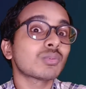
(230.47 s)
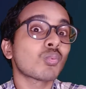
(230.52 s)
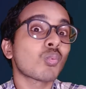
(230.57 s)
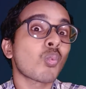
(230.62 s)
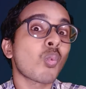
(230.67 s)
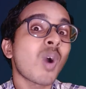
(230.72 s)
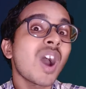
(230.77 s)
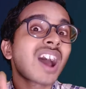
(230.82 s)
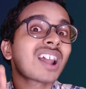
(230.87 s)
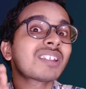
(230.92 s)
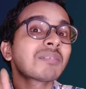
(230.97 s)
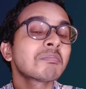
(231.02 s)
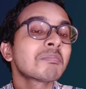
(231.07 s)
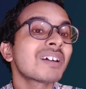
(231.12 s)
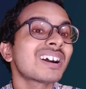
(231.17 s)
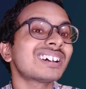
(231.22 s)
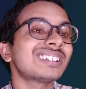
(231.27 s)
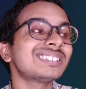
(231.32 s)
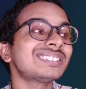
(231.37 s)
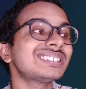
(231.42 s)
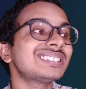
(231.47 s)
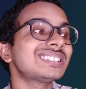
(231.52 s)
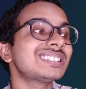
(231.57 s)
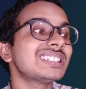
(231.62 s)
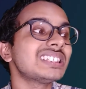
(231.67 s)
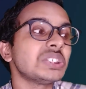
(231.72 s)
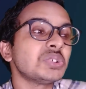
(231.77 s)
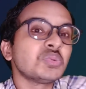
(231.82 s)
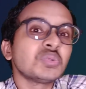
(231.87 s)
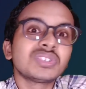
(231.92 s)
one
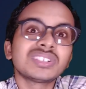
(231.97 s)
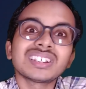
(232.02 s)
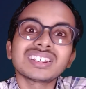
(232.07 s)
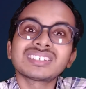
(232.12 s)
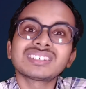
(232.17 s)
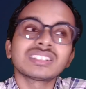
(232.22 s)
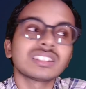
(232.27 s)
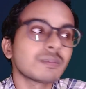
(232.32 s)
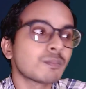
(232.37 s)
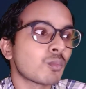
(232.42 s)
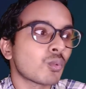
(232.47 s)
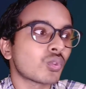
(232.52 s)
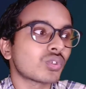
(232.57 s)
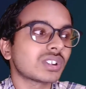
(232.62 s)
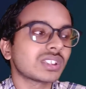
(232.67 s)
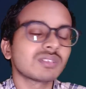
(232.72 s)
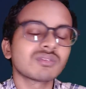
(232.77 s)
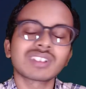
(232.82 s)
month usage report.